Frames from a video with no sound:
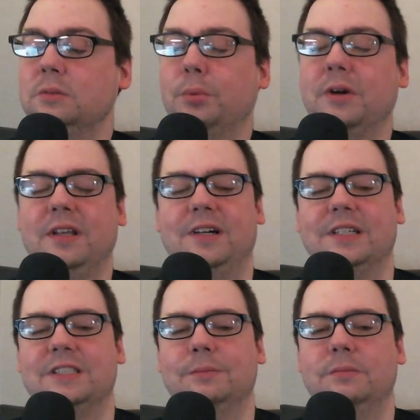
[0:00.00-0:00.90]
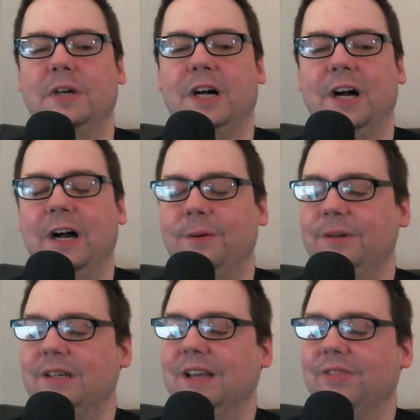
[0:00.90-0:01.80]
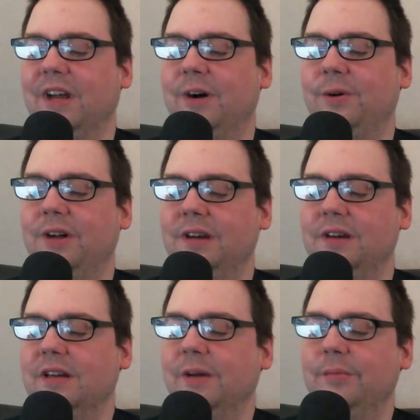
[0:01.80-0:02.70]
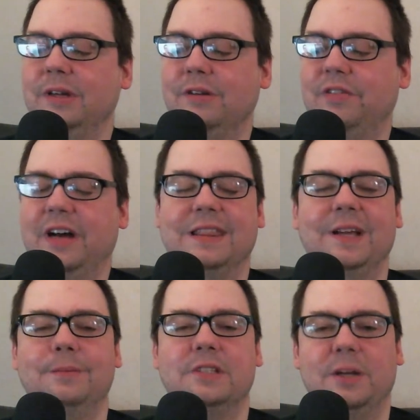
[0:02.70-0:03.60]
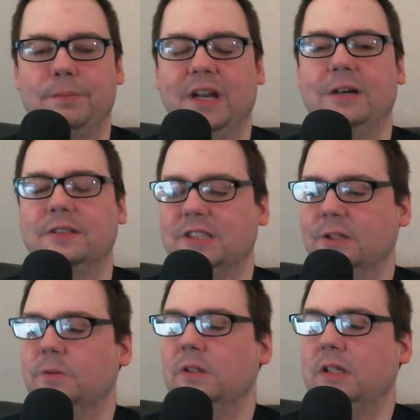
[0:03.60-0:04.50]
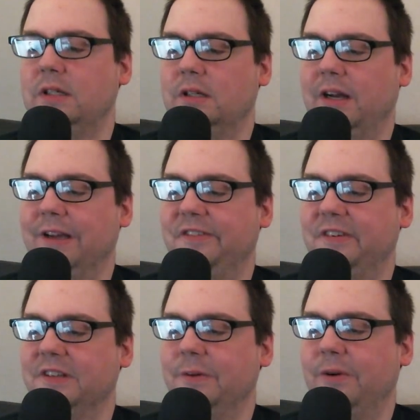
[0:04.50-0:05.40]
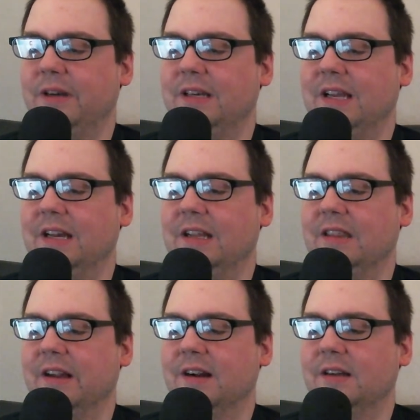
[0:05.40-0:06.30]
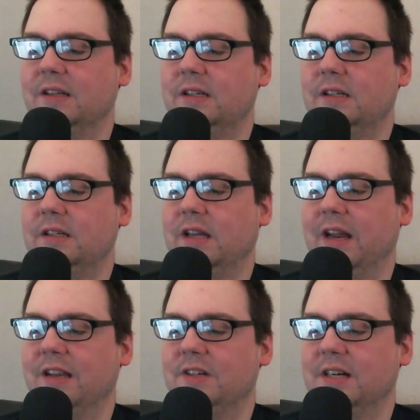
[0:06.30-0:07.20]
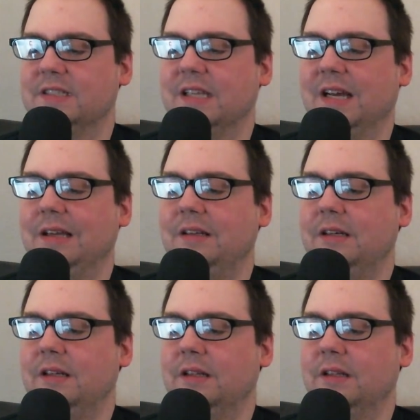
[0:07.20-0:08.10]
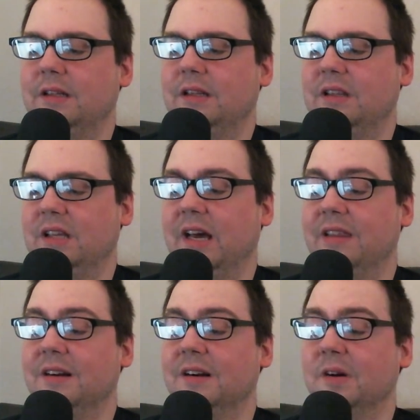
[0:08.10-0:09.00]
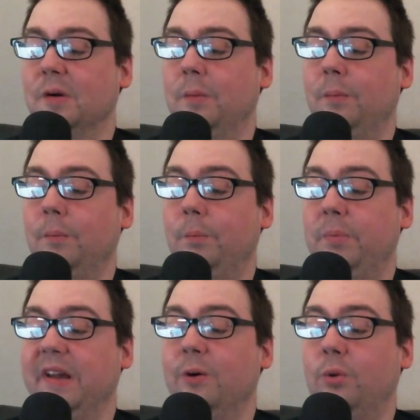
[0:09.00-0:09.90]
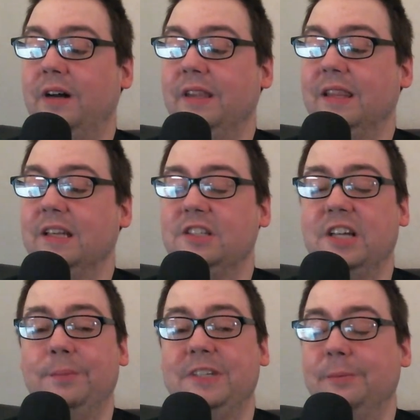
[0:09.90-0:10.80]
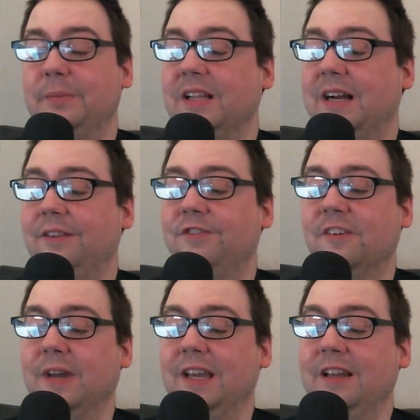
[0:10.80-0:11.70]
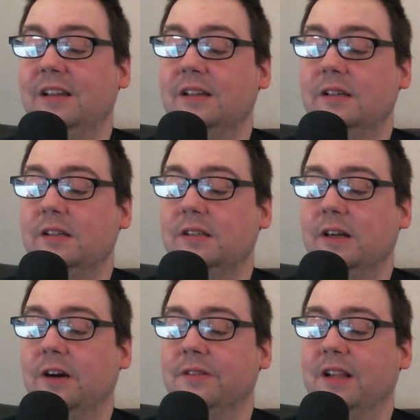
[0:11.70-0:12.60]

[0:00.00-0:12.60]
pretty awesome. I would give that one a big fat thumbs up now, so I definitely wanted to get in there and address that. The other big one that jumped up a lot for me over the